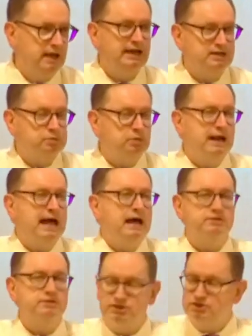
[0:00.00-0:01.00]
And that's what I
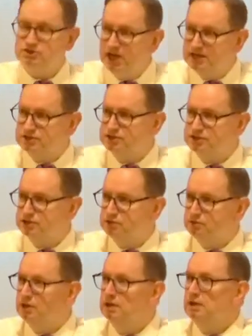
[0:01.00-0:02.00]
would suggest to
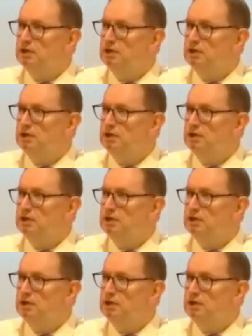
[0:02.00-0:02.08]
you.